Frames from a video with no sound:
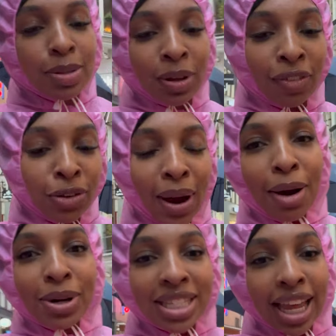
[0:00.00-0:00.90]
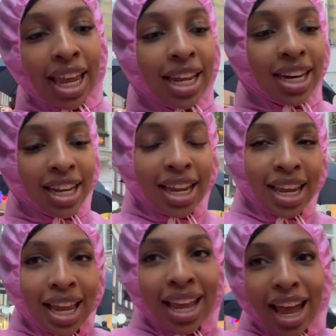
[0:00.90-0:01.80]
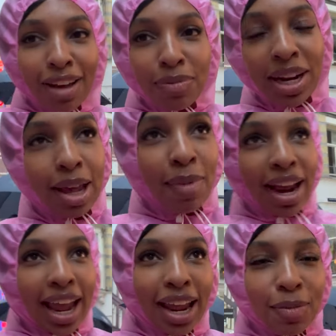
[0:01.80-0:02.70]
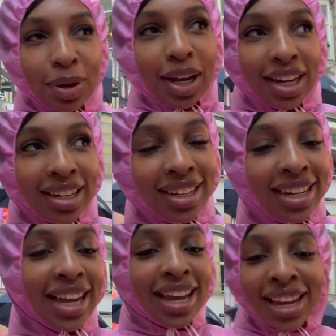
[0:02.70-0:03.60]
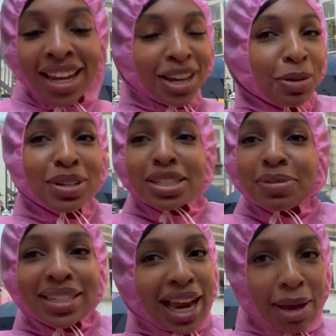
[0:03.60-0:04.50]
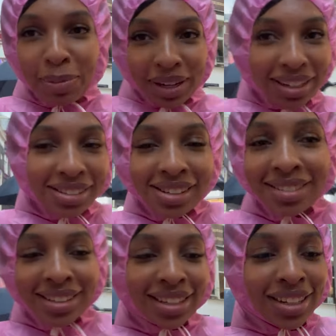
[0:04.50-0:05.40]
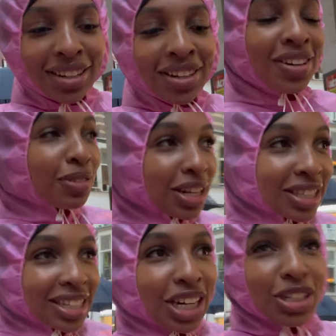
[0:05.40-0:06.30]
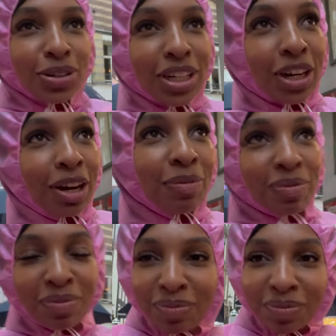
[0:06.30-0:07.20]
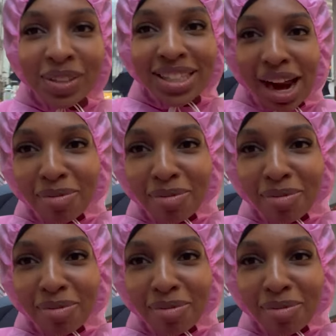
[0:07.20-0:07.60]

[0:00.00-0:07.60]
been a few hours and I've been MIA, but we just been shopping. What else is there to do in Europe? What's up?